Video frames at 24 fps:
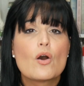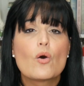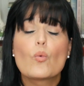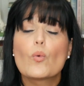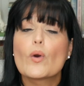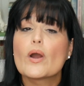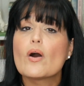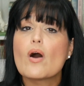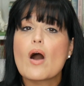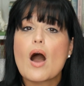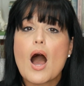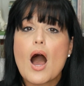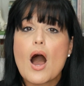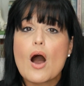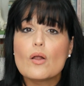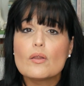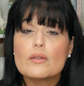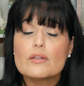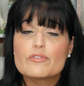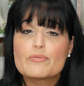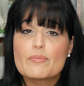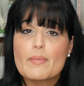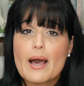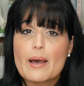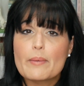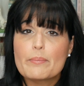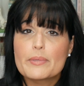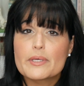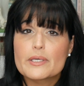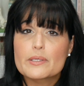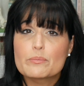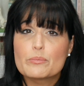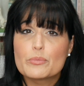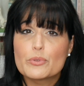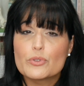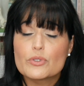Well, all of my
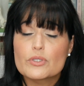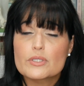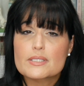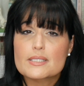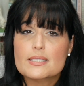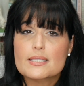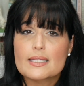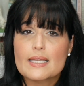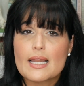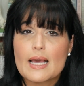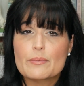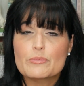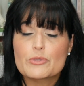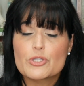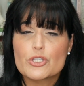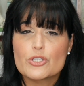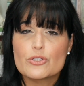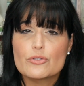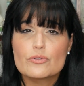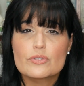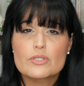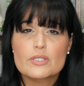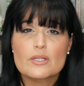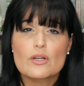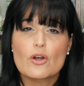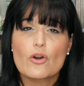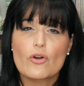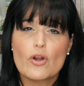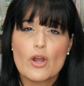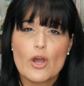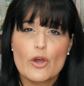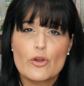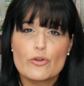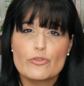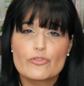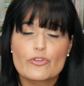big books that I'm choosing are
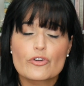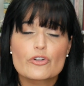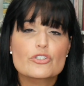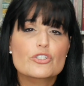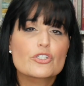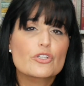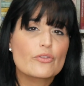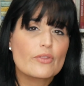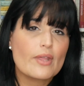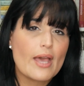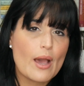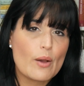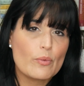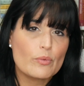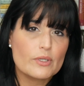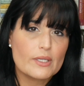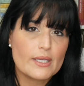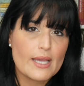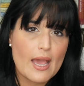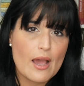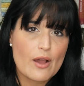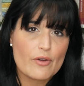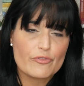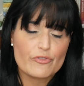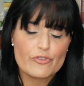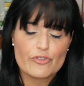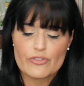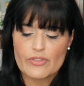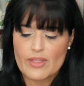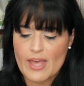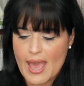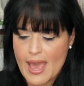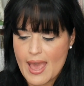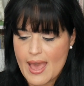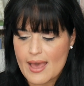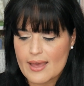over, so that would count for
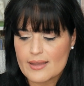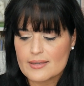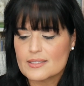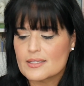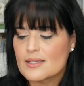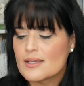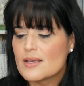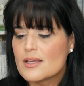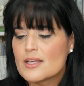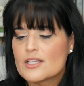that.